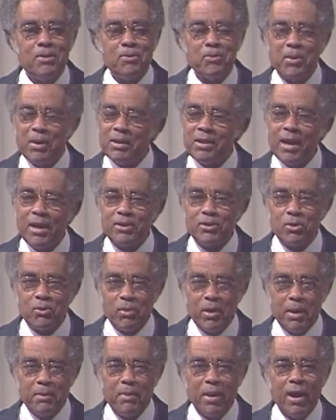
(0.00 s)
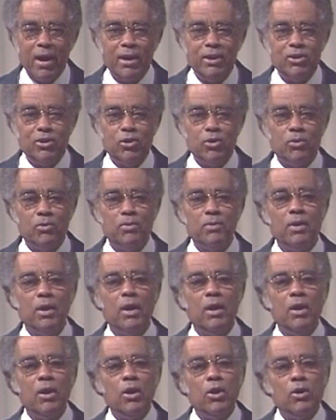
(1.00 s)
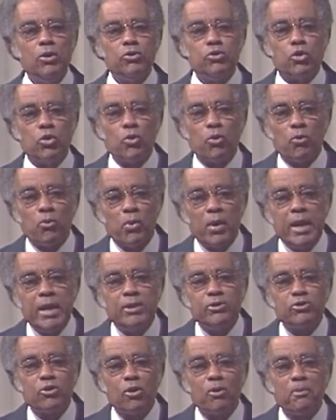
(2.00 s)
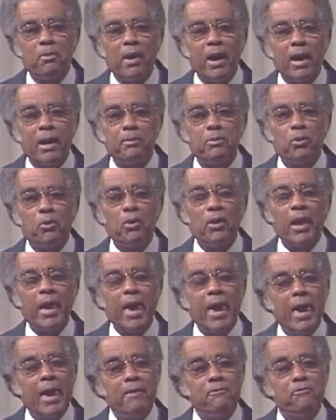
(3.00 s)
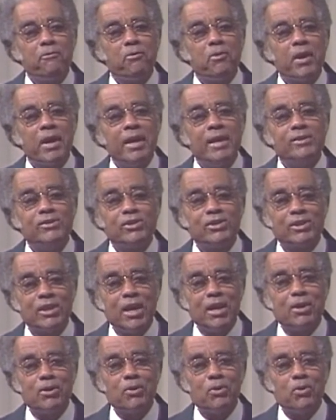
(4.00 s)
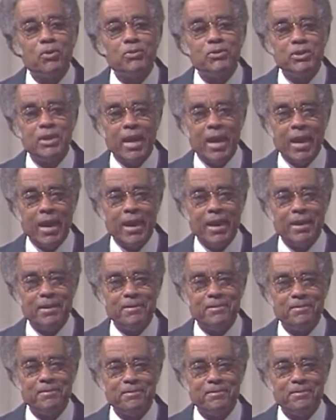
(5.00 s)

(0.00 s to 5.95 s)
we'd like to remind you to read your Bible every single day